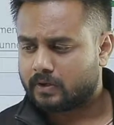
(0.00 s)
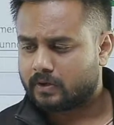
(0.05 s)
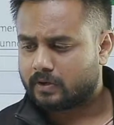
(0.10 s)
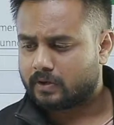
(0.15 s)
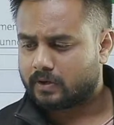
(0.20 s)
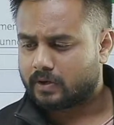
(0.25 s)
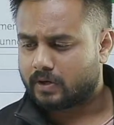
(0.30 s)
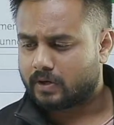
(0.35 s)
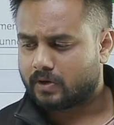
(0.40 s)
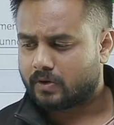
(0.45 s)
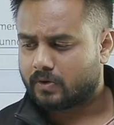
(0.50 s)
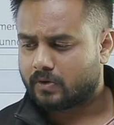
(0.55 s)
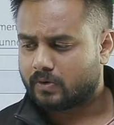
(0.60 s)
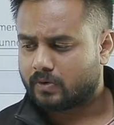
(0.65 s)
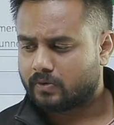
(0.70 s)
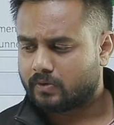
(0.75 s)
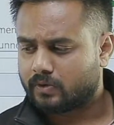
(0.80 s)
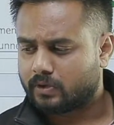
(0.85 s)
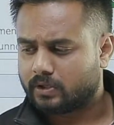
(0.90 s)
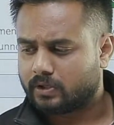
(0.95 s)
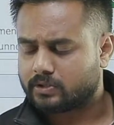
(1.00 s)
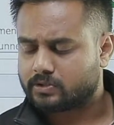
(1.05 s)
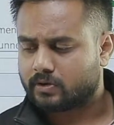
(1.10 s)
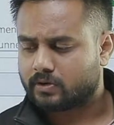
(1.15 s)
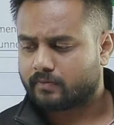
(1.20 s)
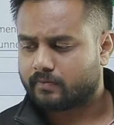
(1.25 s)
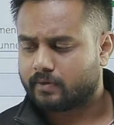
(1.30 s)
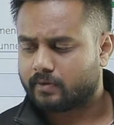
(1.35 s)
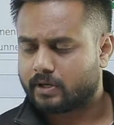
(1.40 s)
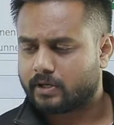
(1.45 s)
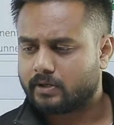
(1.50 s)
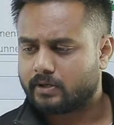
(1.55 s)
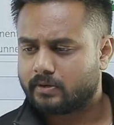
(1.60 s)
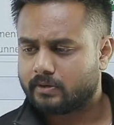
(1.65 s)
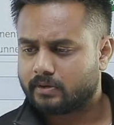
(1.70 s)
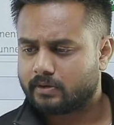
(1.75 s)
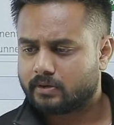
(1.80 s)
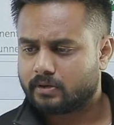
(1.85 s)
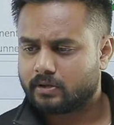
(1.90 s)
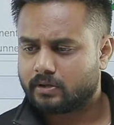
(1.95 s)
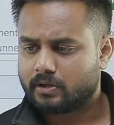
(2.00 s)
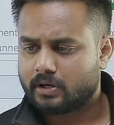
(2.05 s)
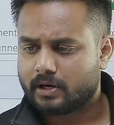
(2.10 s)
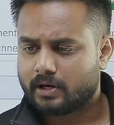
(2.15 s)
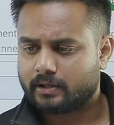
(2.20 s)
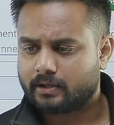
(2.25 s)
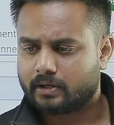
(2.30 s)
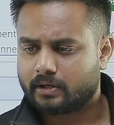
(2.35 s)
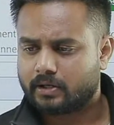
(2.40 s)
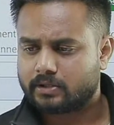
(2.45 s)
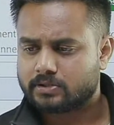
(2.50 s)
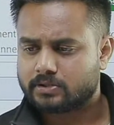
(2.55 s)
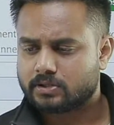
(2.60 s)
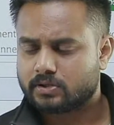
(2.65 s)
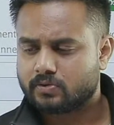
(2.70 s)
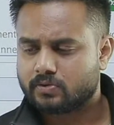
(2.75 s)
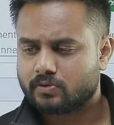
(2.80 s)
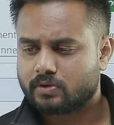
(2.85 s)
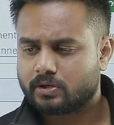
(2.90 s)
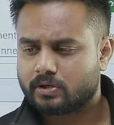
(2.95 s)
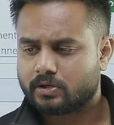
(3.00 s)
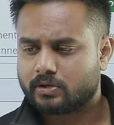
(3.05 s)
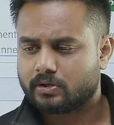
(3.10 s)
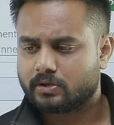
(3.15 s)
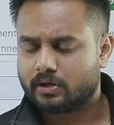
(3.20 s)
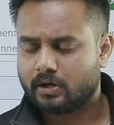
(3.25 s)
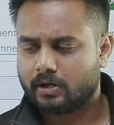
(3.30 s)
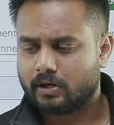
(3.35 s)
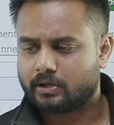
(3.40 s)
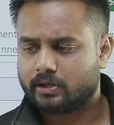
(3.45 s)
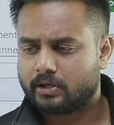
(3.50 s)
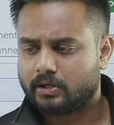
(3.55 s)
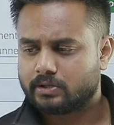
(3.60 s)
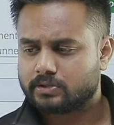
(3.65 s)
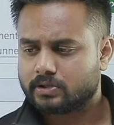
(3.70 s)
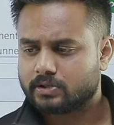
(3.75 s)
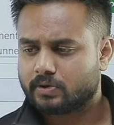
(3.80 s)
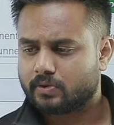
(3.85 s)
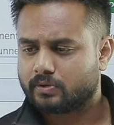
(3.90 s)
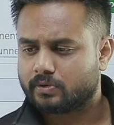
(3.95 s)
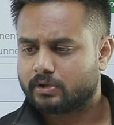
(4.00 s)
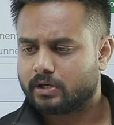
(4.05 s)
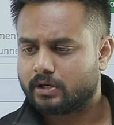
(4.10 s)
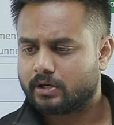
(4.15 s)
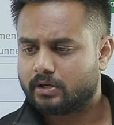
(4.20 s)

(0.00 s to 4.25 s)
Now it is offline. I can execute it. I can execute that.